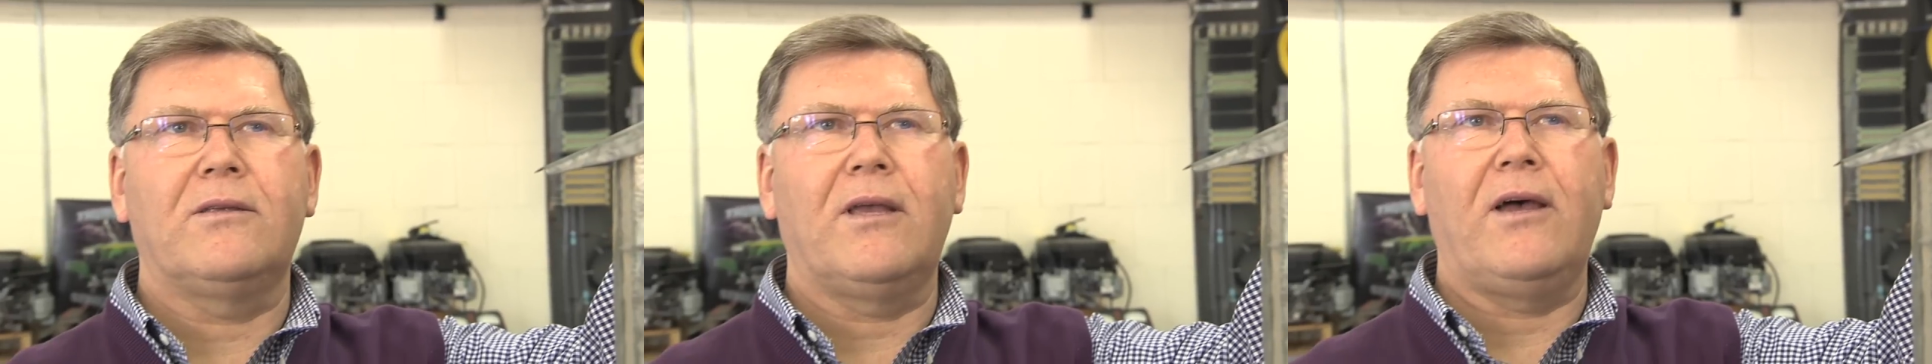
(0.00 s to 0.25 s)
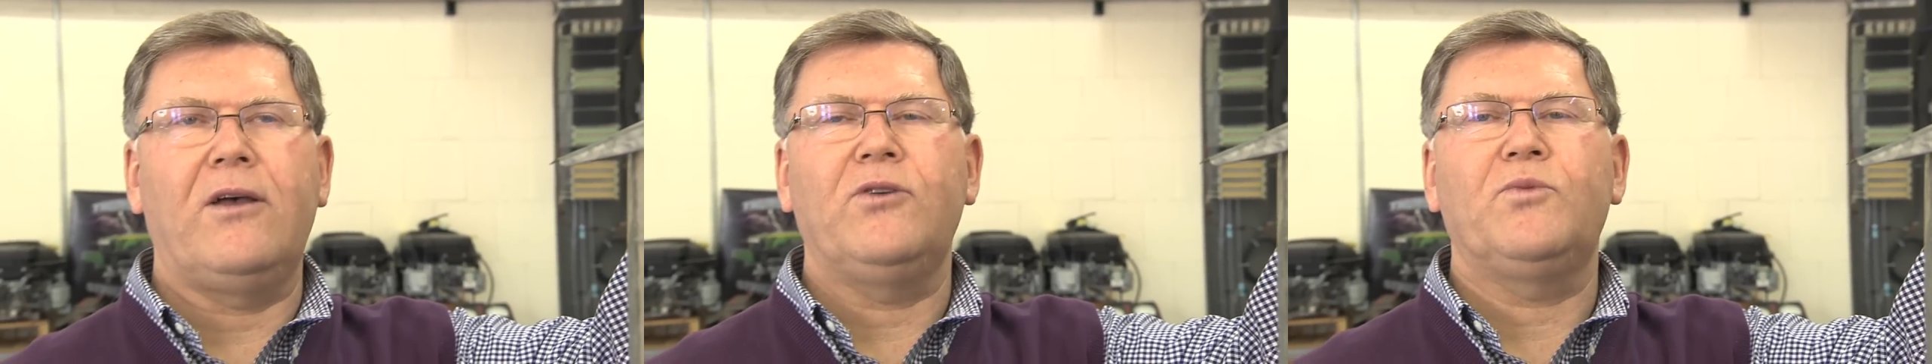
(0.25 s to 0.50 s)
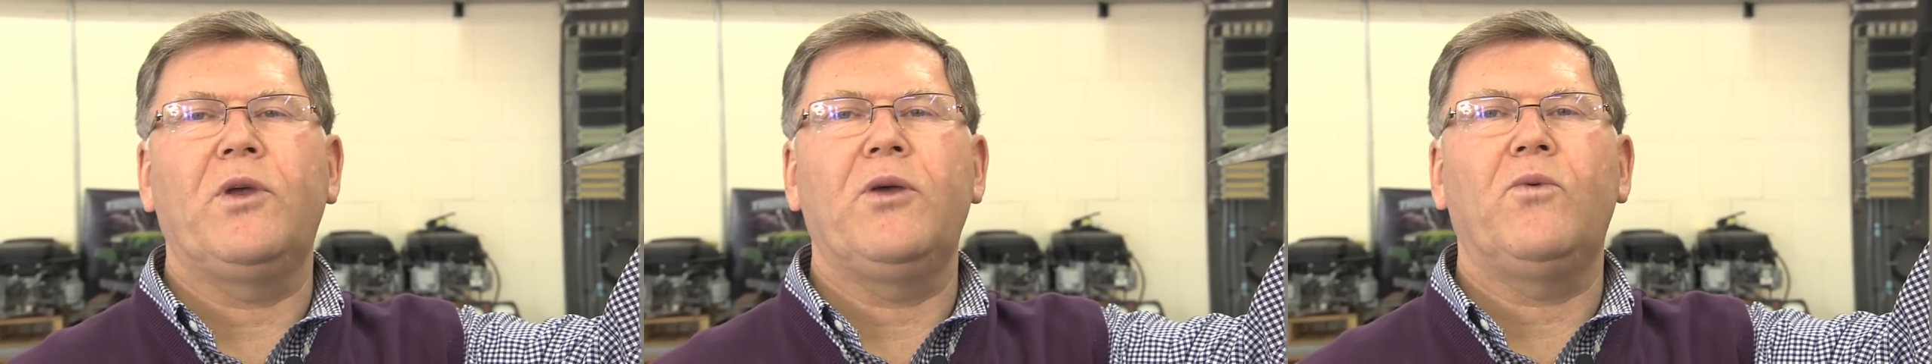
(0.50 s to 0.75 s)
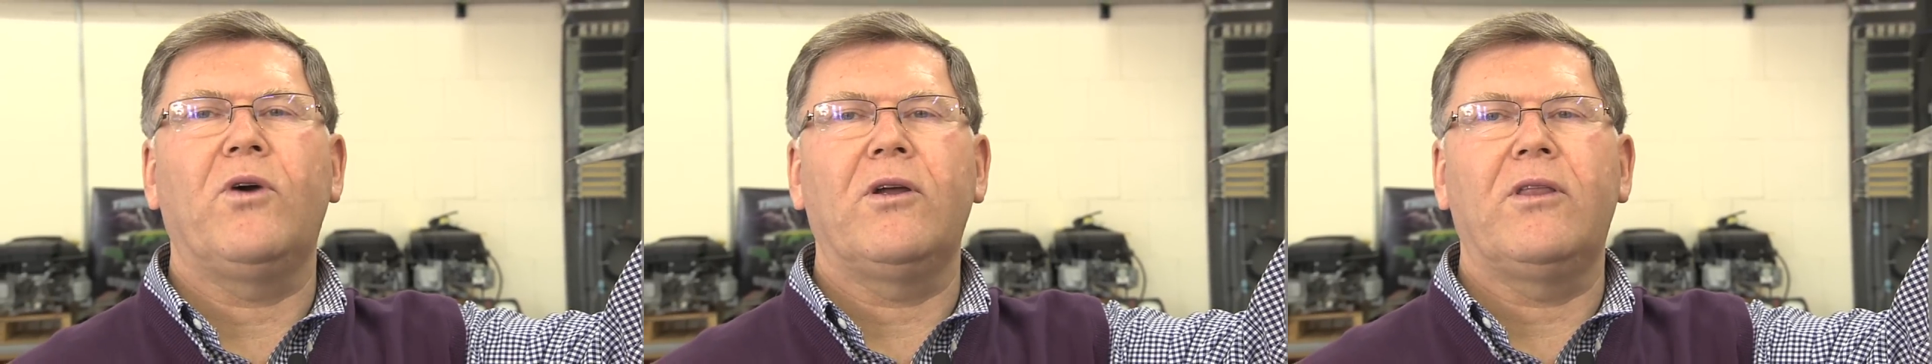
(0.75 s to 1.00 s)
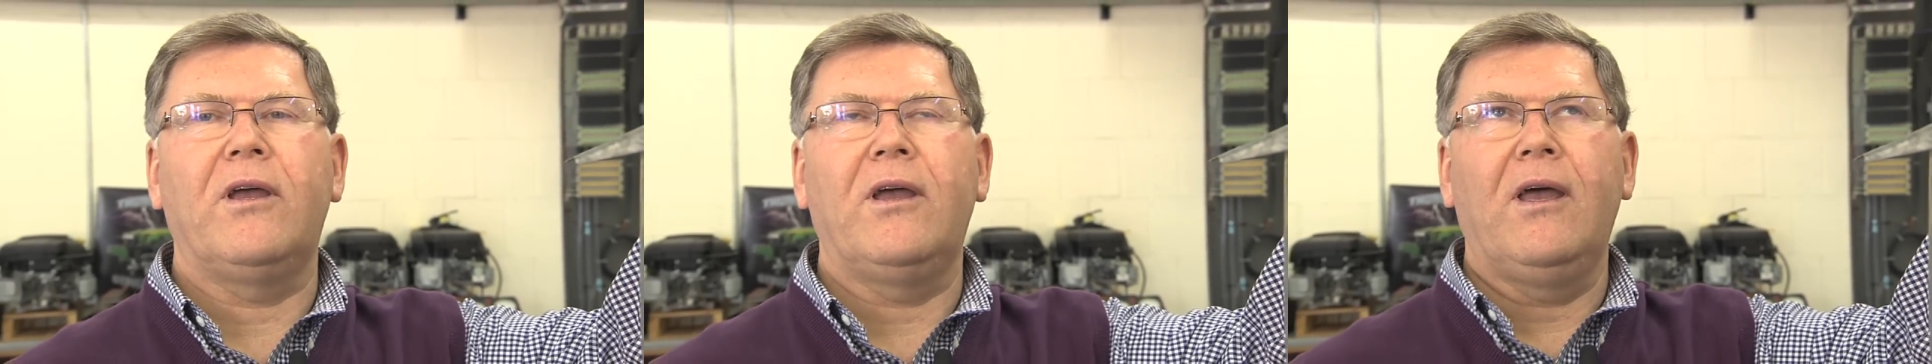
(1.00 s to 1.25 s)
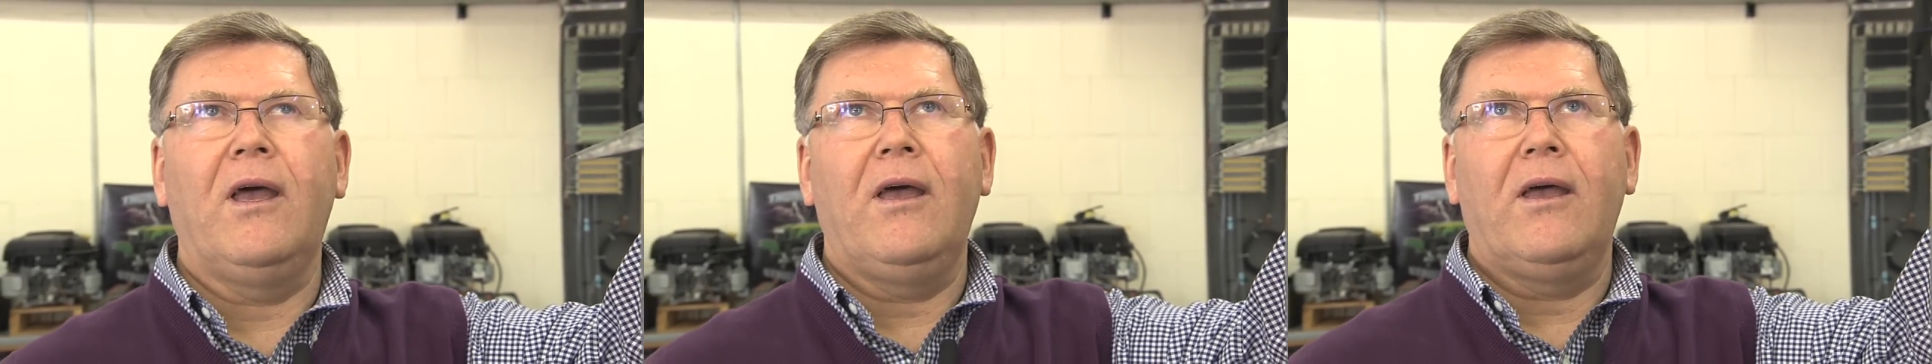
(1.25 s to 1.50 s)
tells me where they
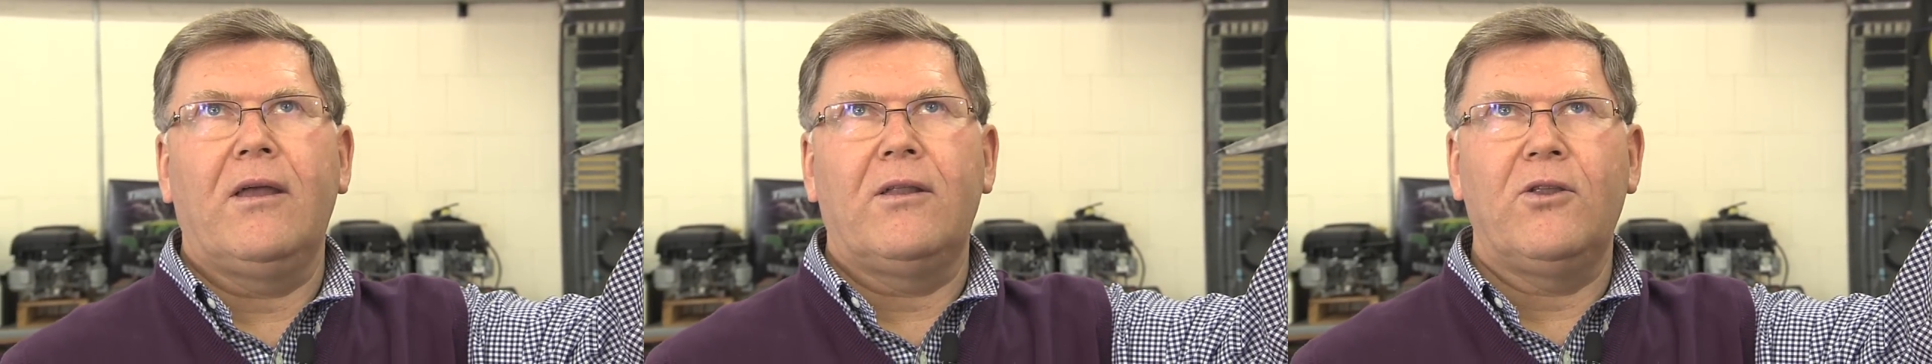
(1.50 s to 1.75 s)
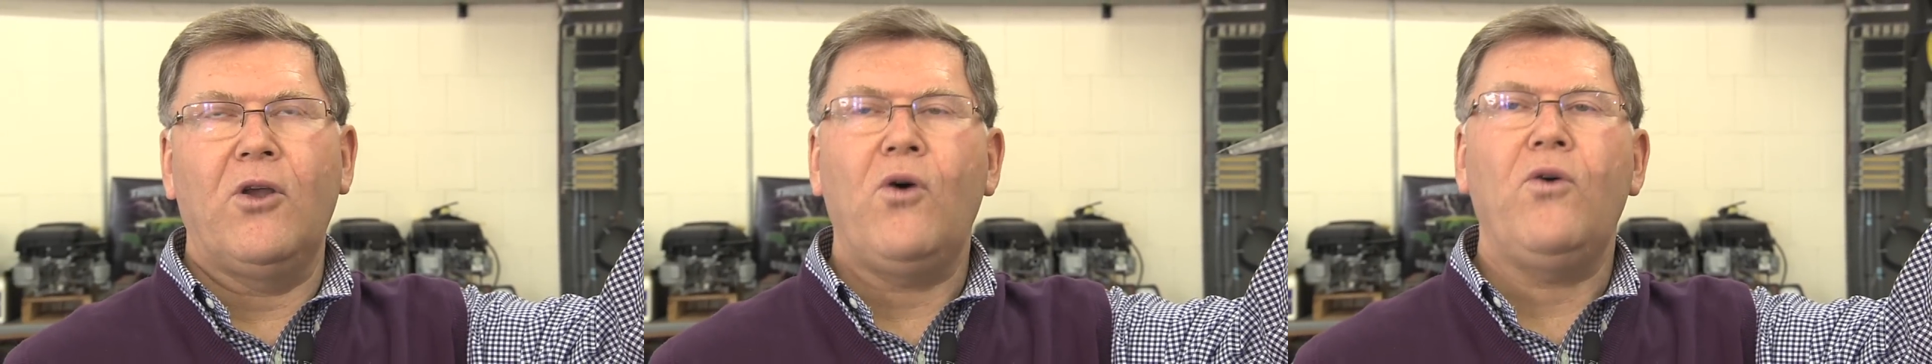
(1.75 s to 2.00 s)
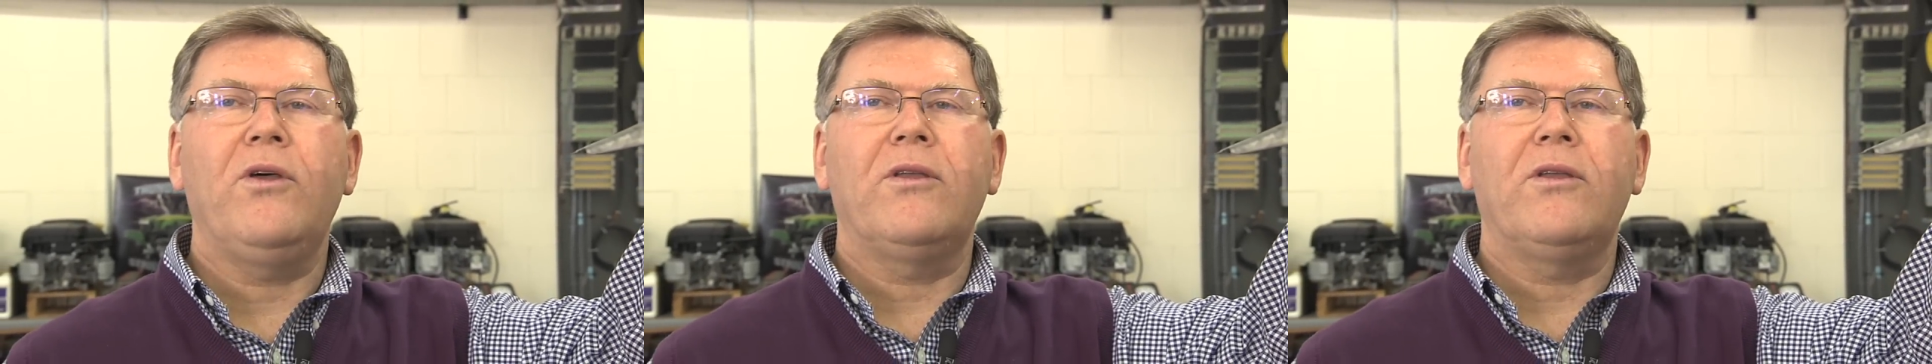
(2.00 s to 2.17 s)
know